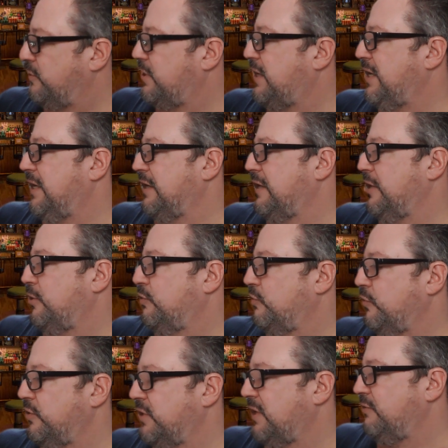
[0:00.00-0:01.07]
you can't get
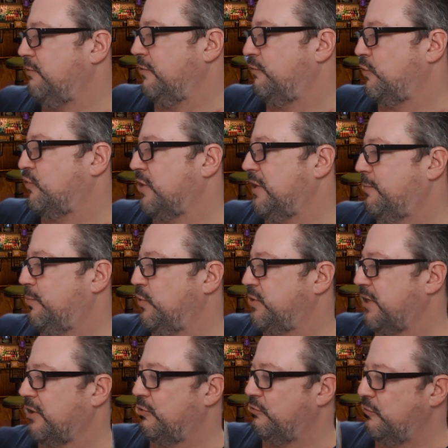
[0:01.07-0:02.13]
through that. Even if you try to
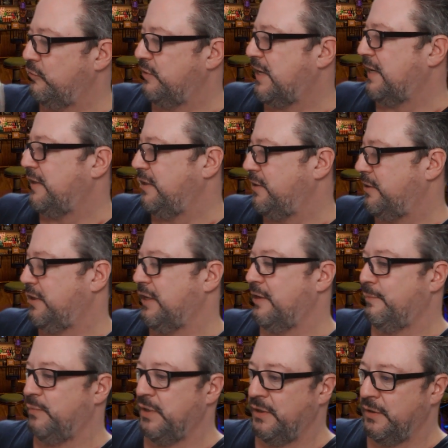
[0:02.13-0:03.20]
project through that, you get
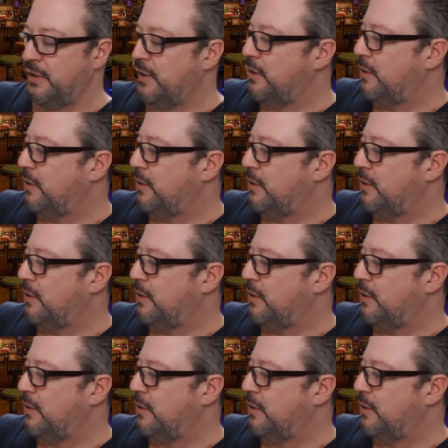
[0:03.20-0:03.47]
a big